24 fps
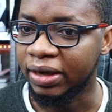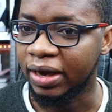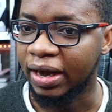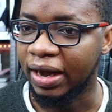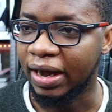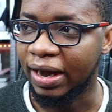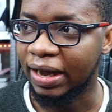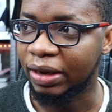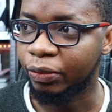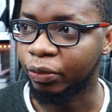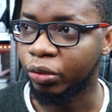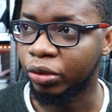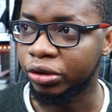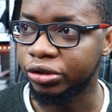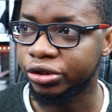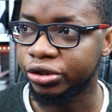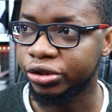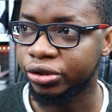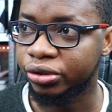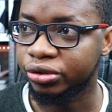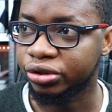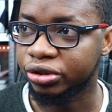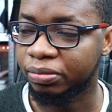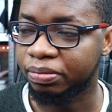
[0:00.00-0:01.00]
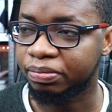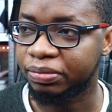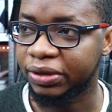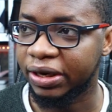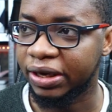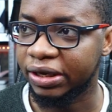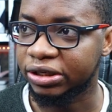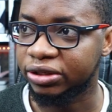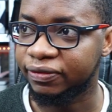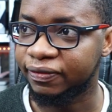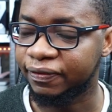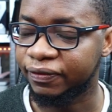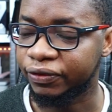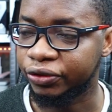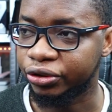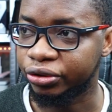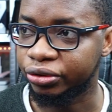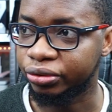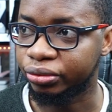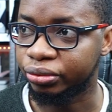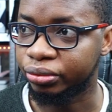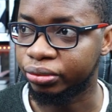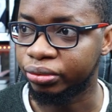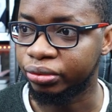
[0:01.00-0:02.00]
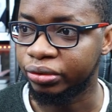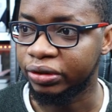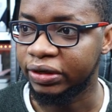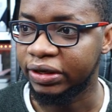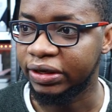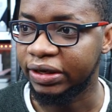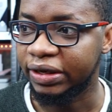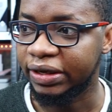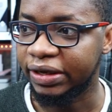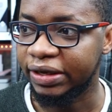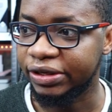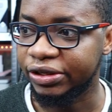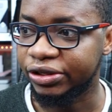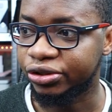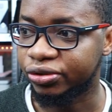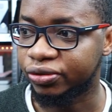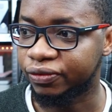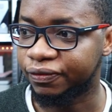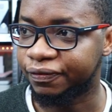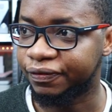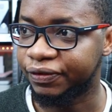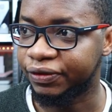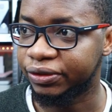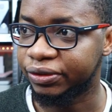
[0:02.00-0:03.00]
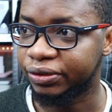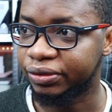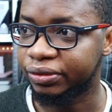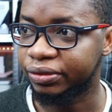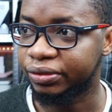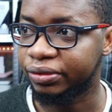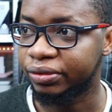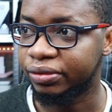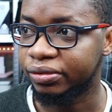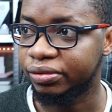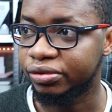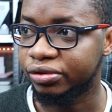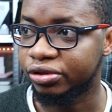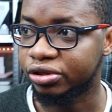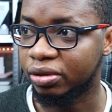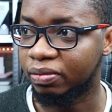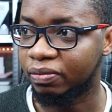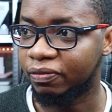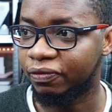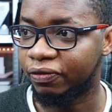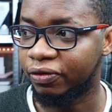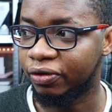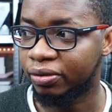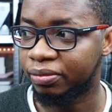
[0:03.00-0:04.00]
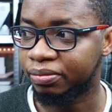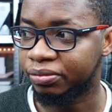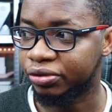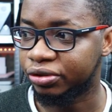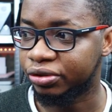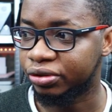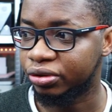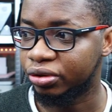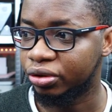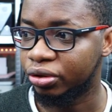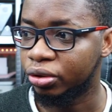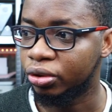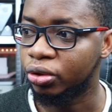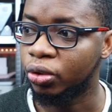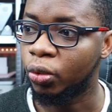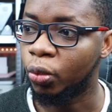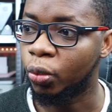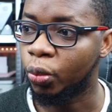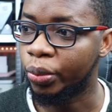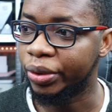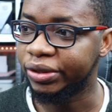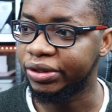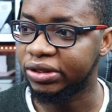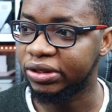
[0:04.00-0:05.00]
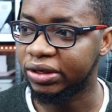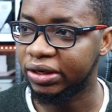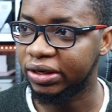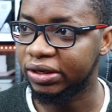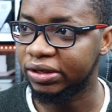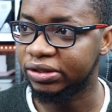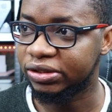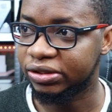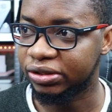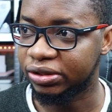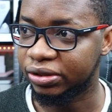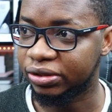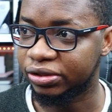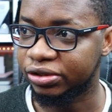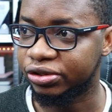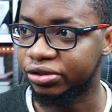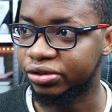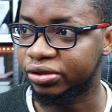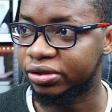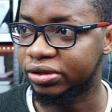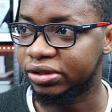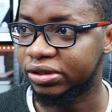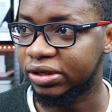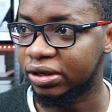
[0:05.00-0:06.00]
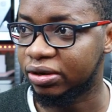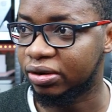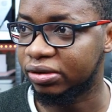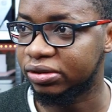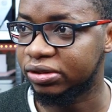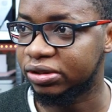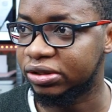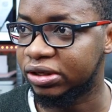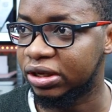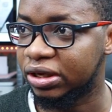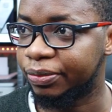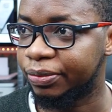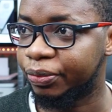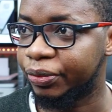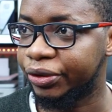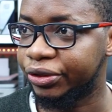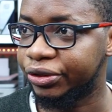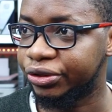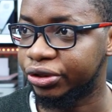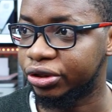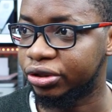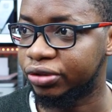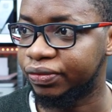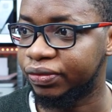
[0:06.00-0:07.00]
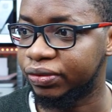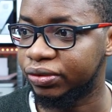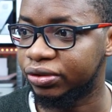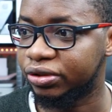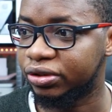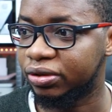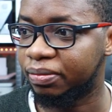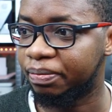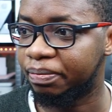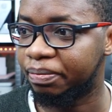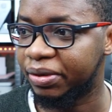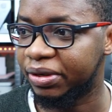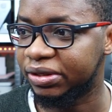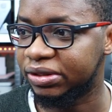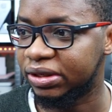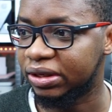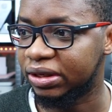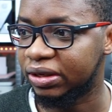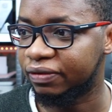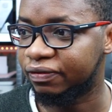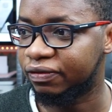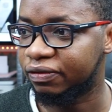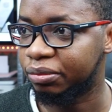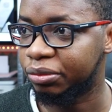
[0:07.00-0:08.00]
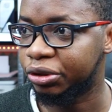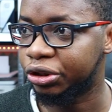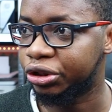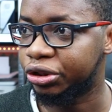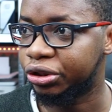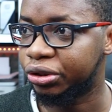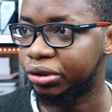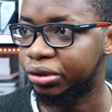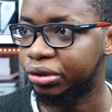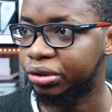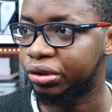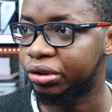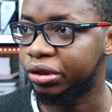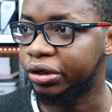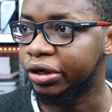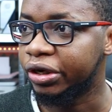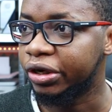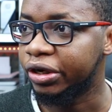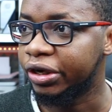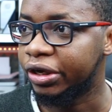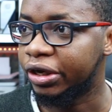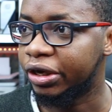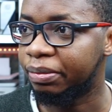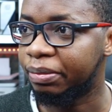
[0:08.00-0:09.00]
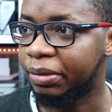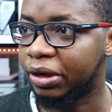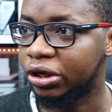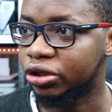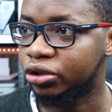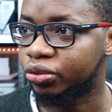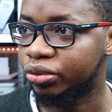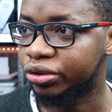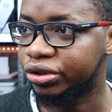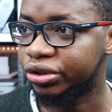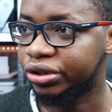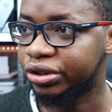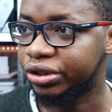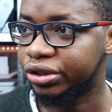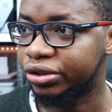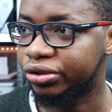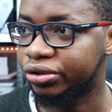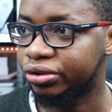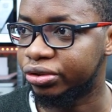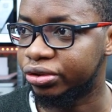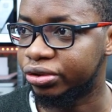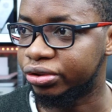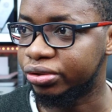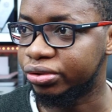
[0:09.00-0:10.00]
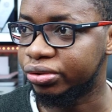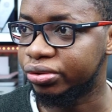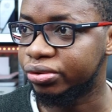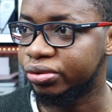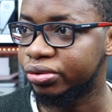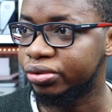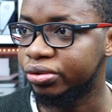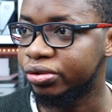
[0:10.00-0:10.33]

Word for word: and what shows up next for you is to fill some forms, which leads us to the second step, where you just fill some basic information about what you need to do.